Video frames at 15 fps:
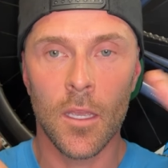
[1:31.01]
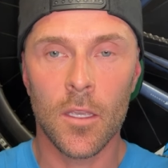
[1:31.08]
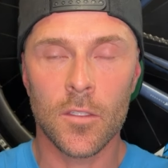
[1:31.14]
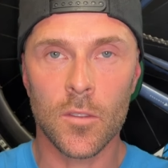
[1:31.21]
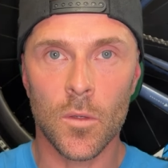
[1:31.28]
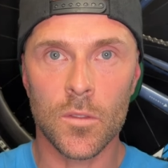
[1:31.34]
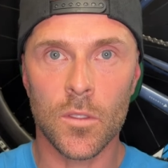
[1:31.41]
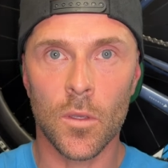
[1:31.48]

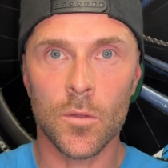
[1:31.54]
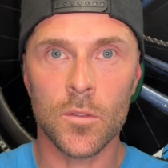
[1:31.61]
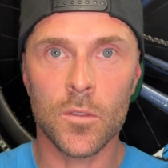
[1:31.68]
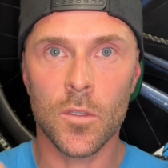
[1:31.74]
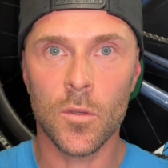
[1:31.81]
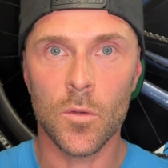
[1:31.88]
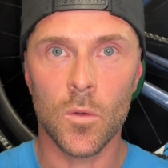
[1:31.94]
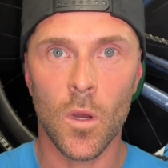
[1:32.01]
So as those
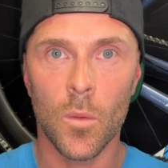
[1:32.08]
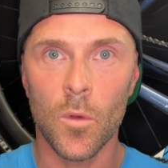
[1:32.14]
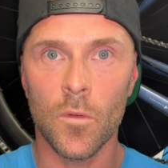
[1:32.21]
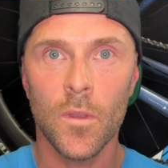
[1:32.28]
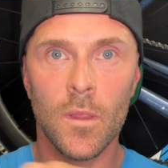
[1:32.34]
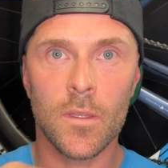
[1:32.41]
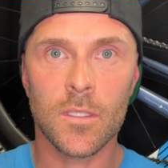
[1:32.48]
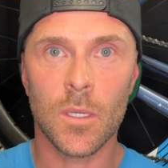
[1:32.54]
two are
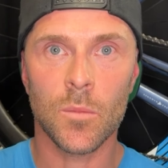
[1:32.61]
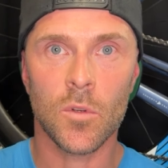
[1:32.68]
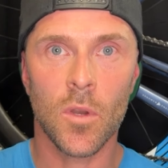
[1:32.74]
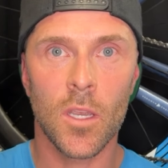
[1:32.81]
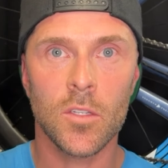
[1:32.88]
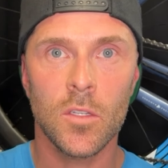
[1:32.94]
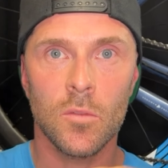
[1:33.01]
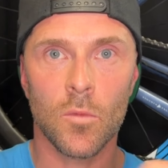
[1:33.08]
moving in the same
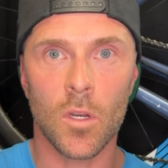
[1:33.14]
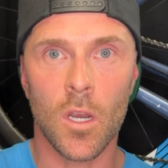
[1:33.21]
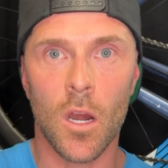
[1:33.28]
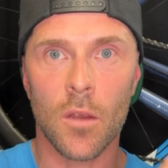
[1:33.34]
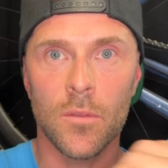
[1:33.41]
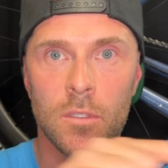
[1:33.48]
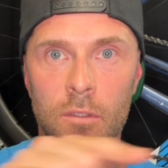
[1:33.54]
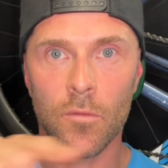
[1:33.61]
direction,
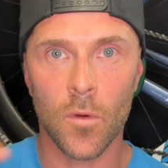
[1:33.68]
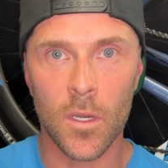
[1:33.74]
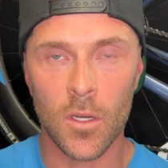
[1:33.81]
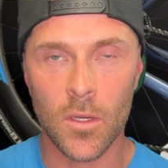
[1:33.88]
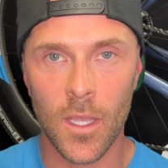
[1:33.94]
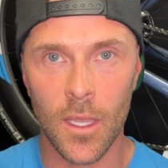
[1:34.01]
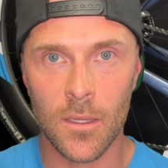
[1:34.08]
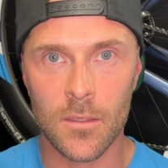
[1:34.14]
regardless of where your
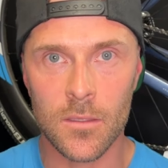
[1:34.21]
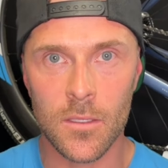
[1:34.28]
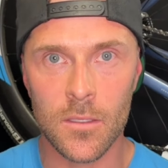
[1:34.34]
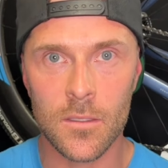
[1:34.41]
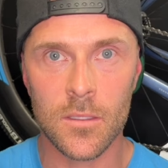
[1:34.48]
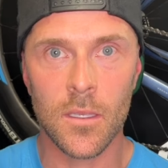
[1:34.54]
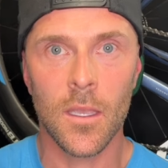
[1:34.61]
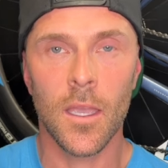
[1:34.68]
cadence
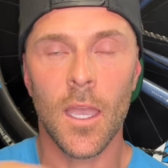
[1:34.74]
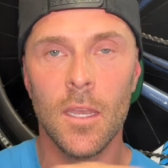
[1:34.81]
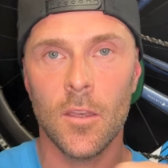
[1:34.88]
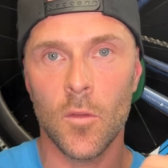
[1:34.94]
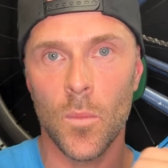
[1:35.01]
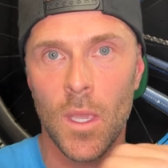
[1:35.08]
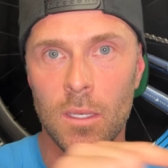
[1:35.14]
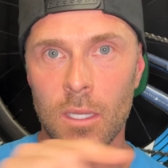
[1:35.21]
is, and you
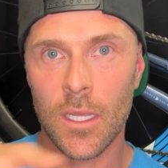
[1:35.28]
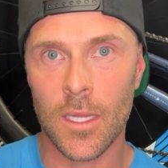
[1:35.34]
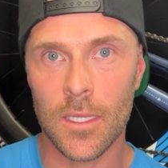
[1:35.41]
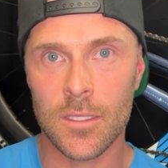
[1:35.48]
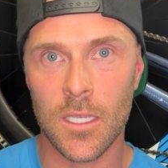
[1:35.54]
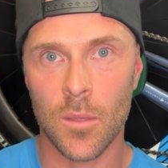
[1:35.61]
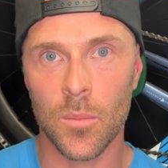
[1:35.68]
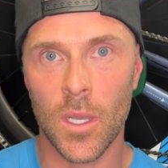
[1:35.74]
maintain that
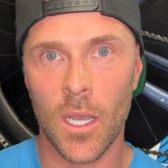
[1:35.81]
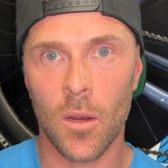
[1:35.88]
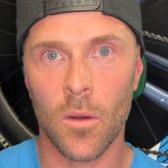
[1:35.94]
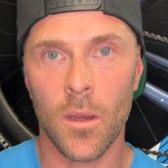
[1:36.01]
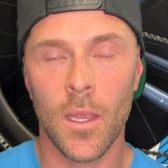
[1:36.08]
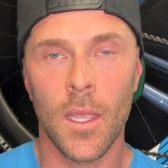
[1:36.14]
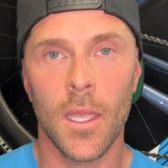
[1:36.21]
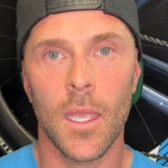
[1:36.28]
same power,
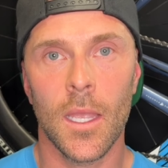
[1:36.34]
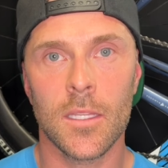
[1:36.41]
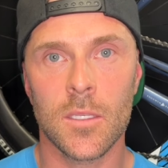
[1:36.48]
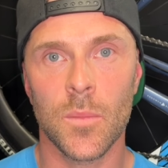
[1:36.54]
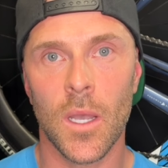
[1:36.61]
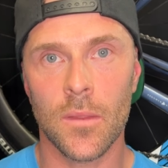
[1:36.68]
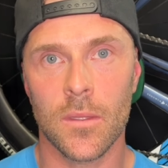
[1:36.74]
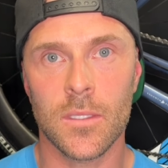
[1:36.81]
it's
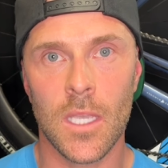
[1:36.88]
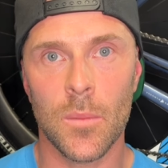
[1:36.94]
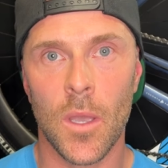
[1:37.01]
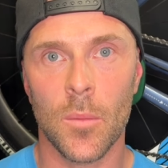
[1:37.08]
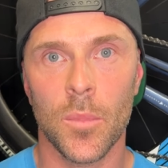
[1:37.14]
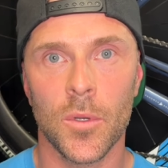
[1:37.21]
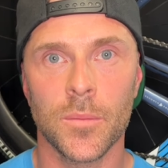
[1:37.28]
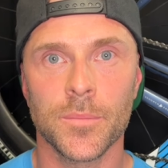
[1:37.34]
about the same
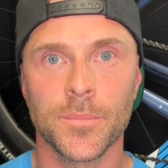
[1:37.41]
output.